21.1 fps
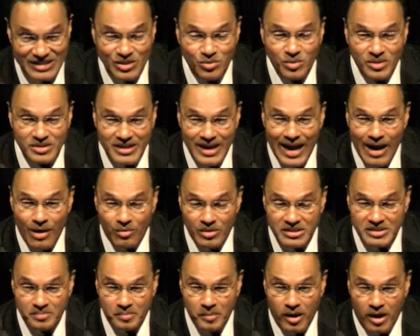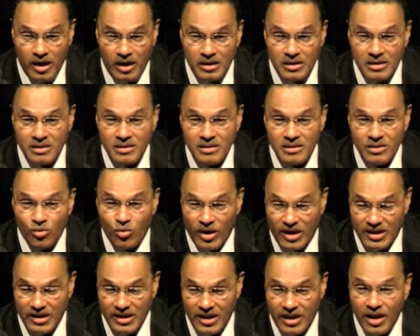to which I respond
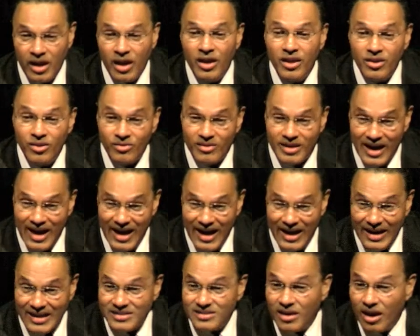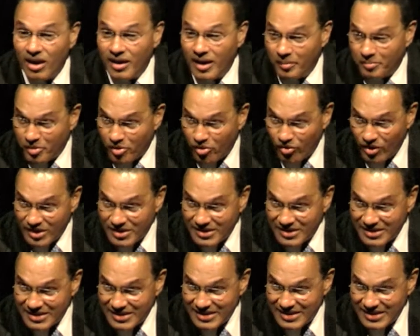quickly, you guys are
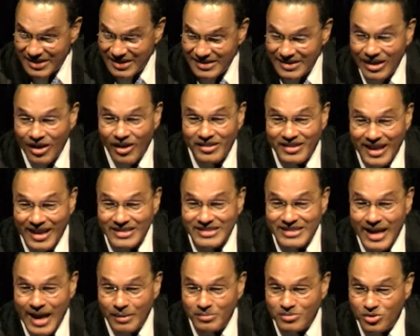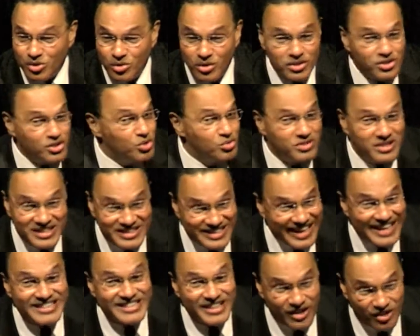hypocrites. Now at that time, students, you did
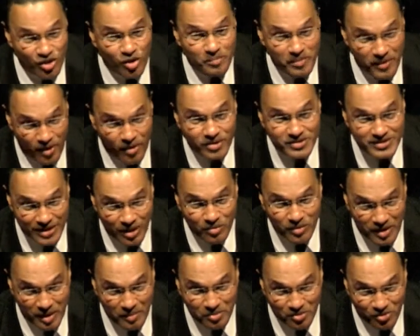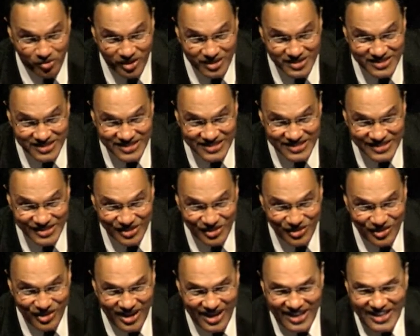not tell your parents they were hypocrites,
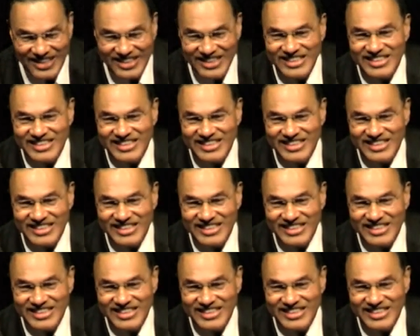all right?